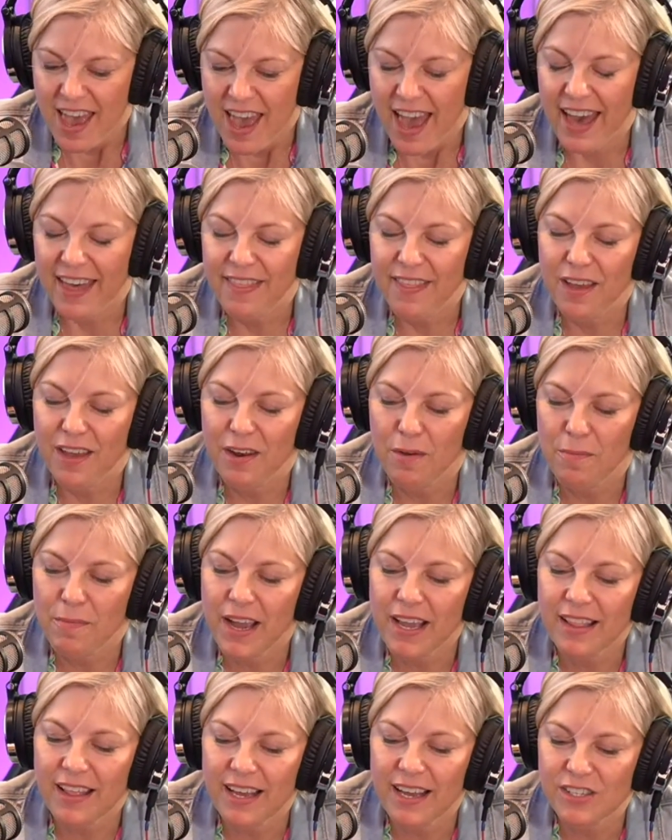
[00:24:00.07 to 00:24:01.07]
And then
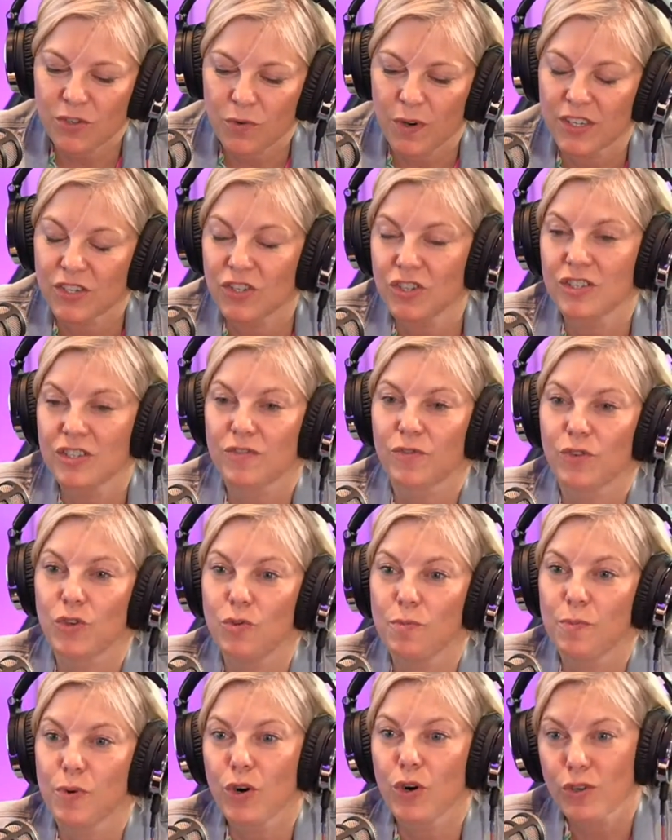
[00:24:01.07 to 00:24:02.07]
my last question is for
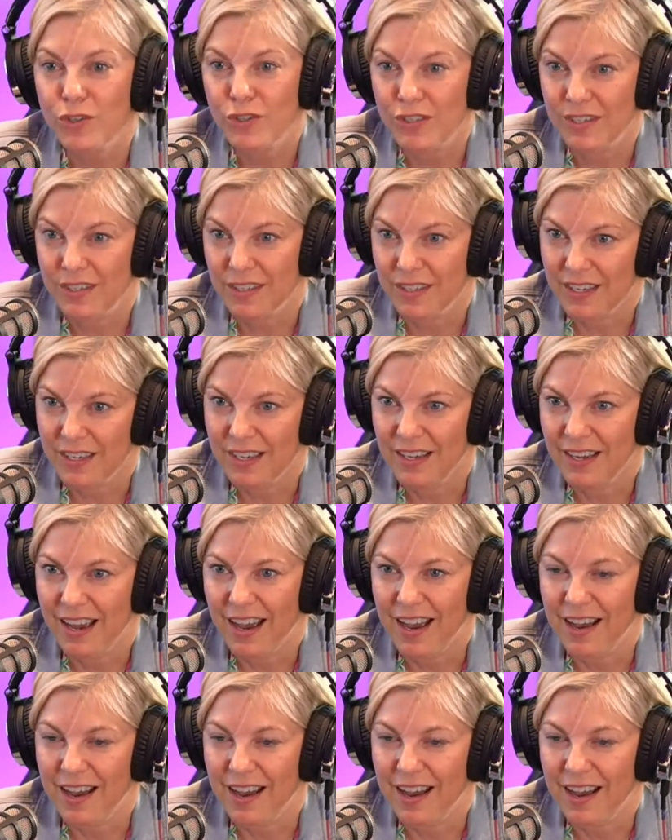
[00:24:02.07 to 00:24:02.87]
you personally.